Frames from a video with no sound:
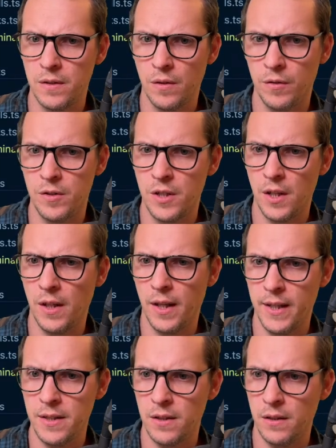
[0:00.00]
On shell
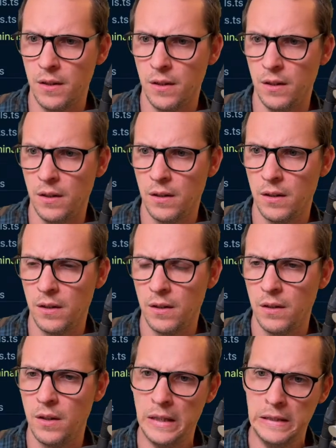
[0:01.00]
exited.
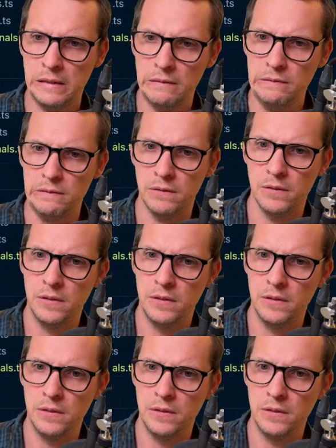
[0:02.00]
Oh,